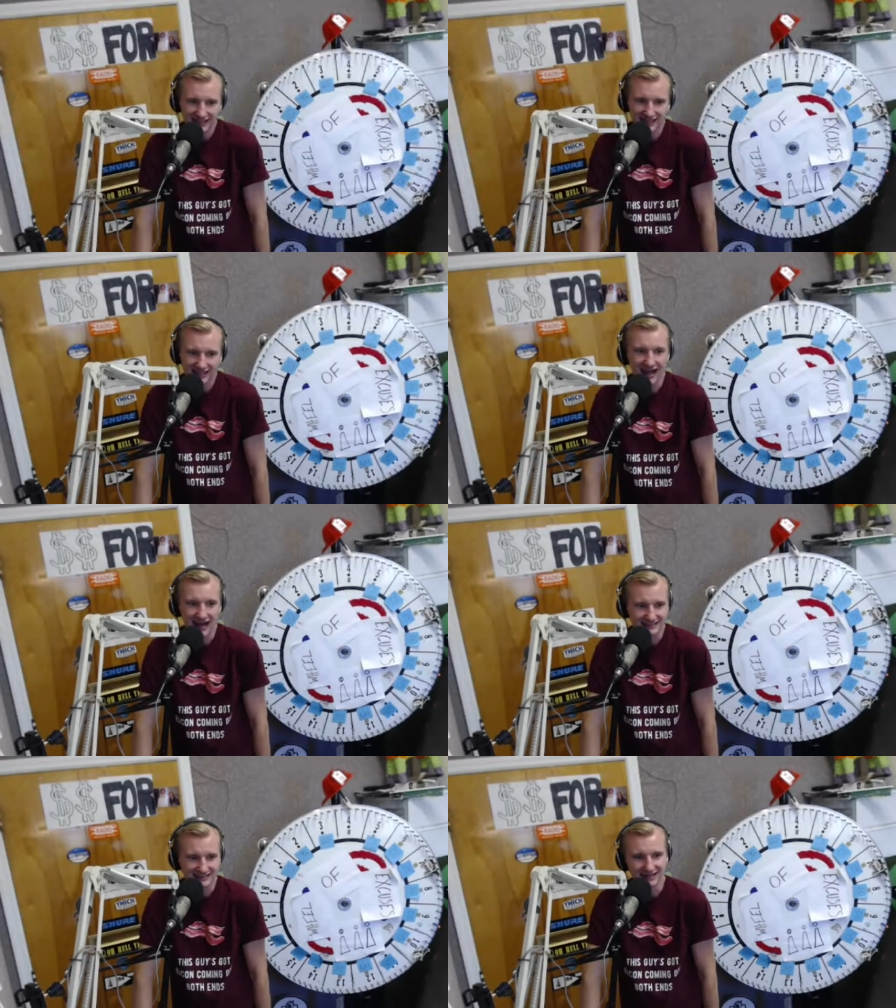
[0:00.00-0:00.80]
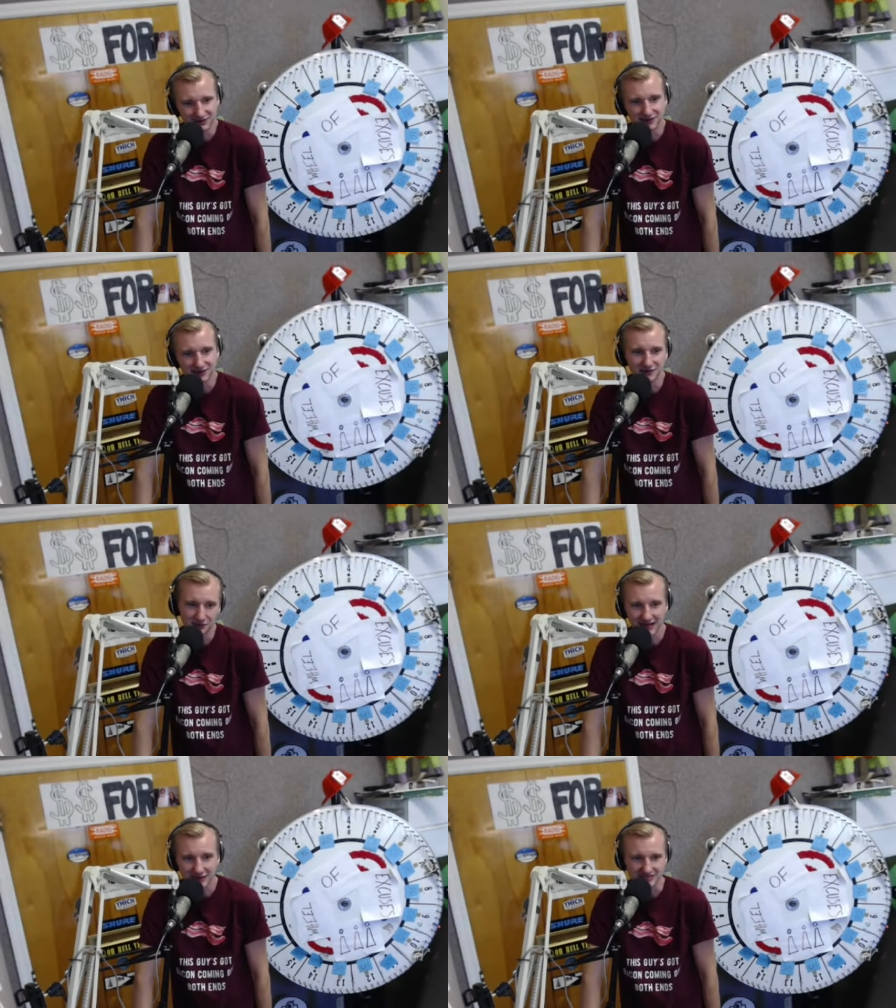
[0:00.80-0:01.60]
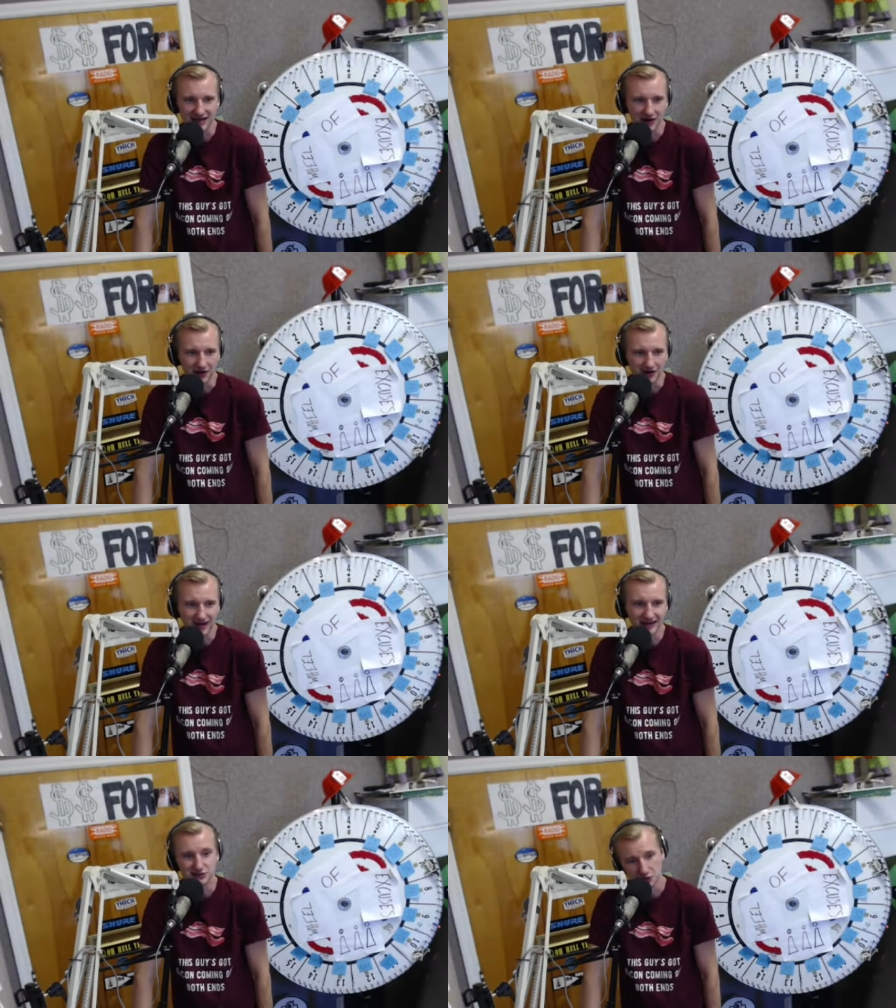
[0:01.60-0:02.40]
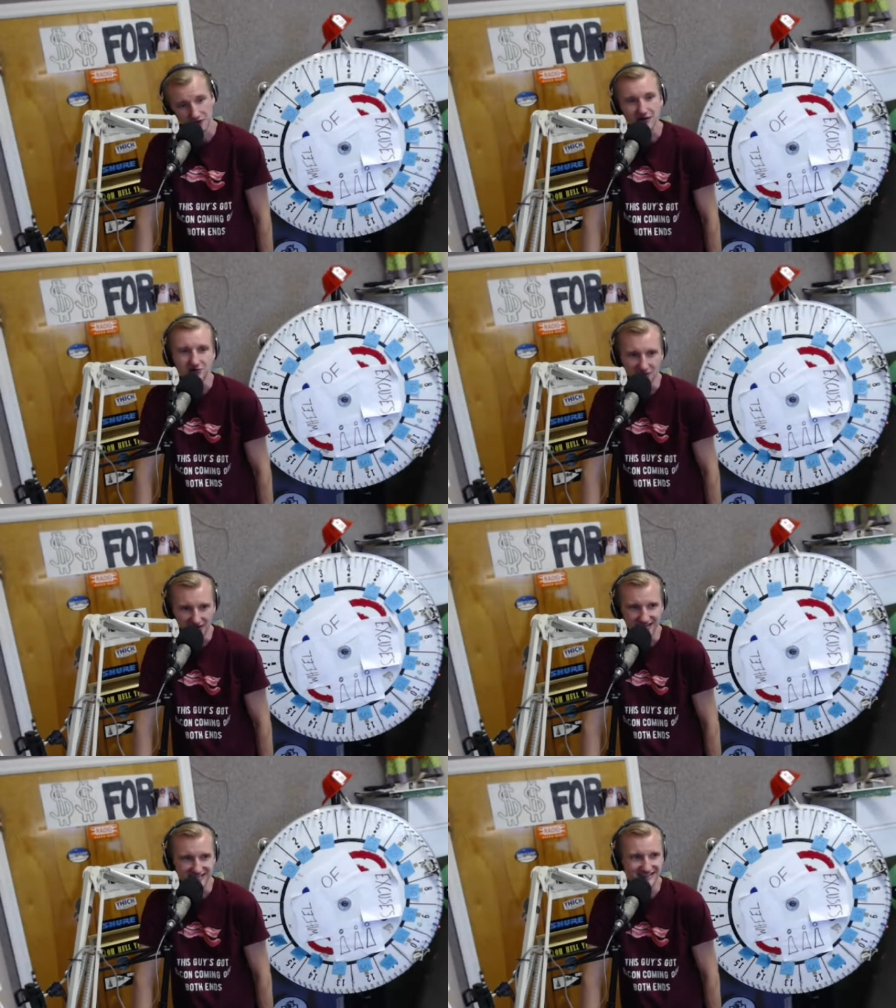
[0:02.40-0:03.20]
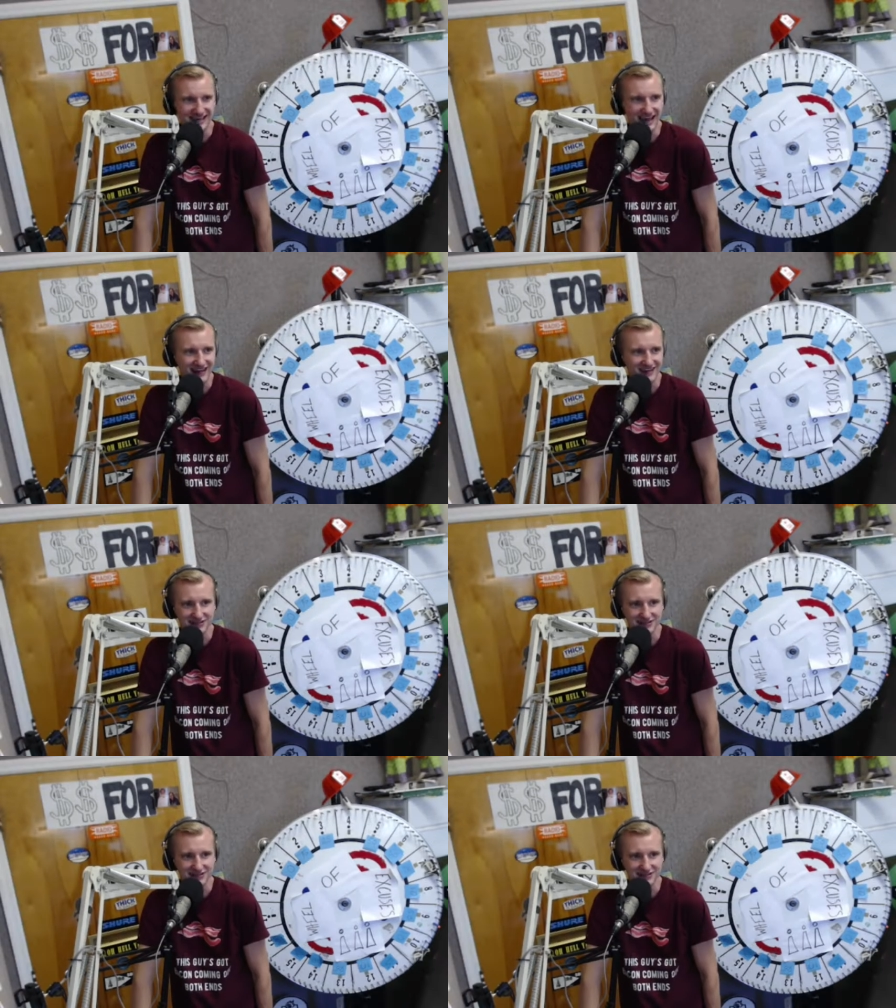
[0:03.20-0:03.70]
And yeah. uh, well, the kid was there, and so were the authorities, and oh.